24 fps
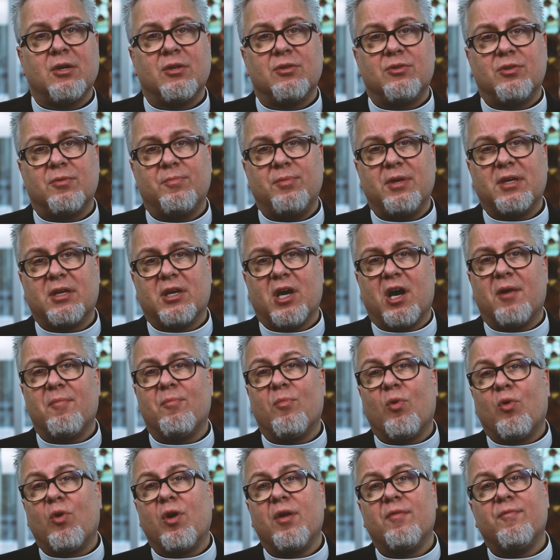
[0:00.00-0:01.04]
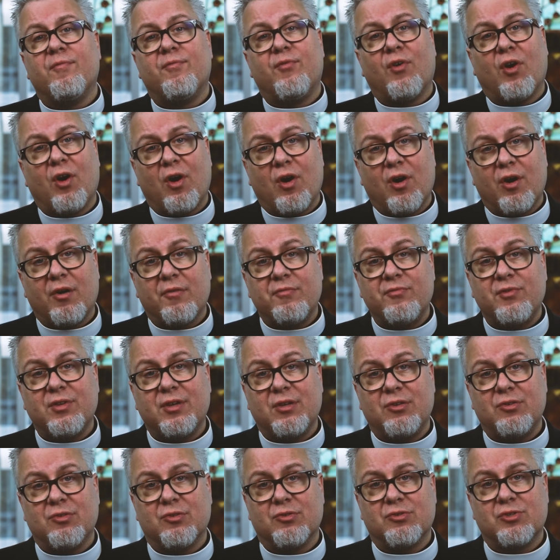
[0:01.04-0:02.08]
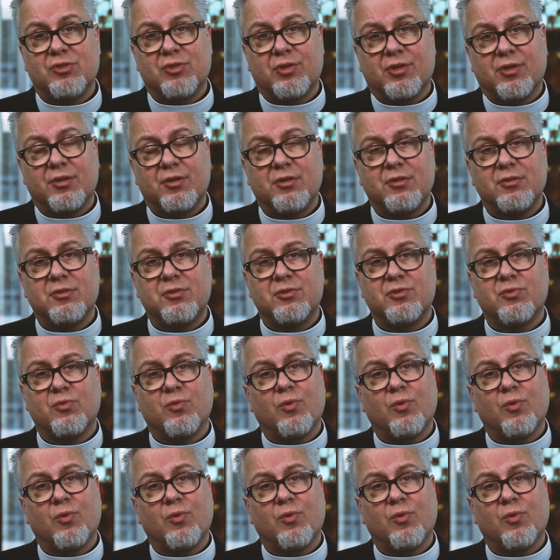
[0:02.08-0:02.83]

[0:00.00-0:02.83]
to become more involved in your church,